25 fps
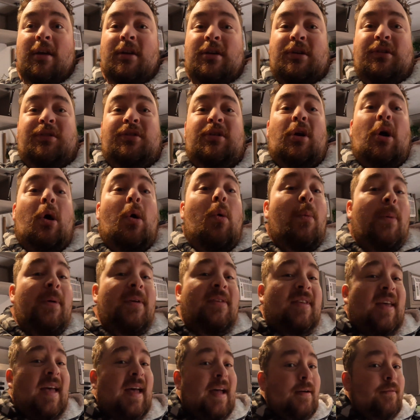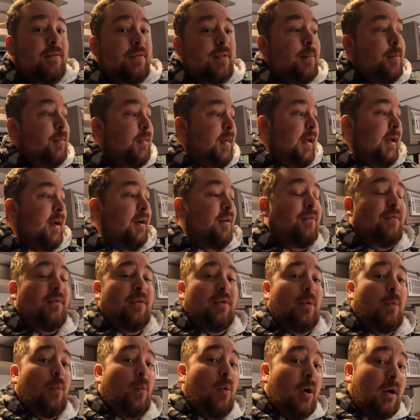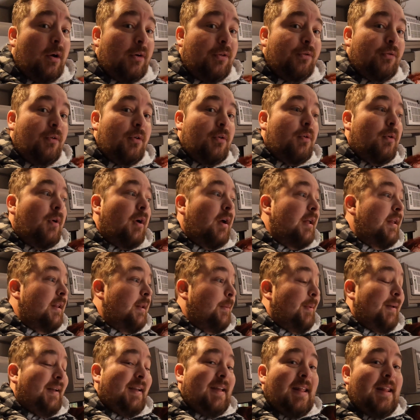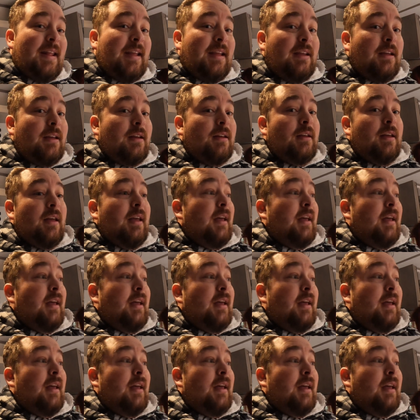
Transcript: You should always have them there for the walkthrough in the beginning.